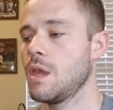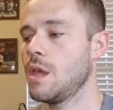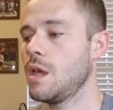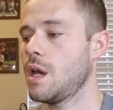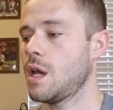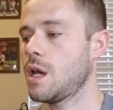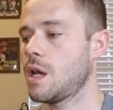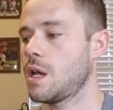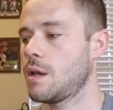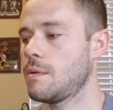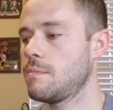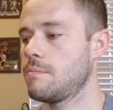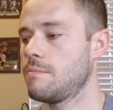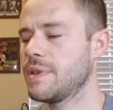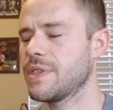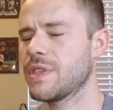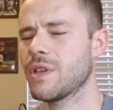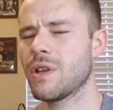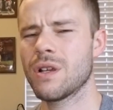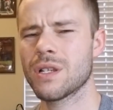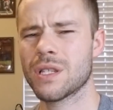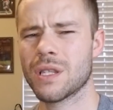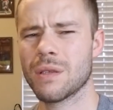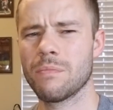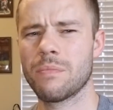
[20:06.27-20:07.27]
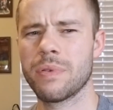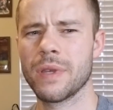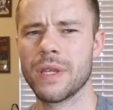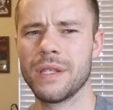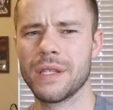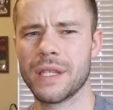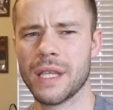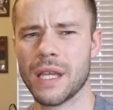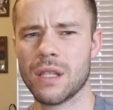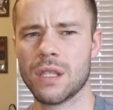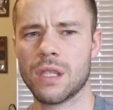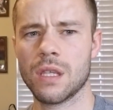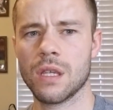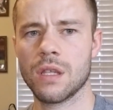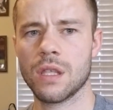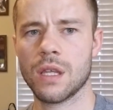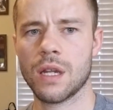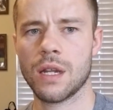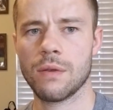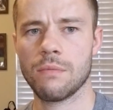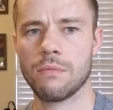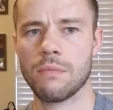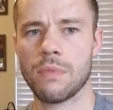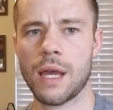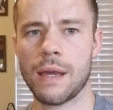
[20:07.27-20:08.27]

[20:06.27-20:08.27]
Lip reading: But there are some pins out there that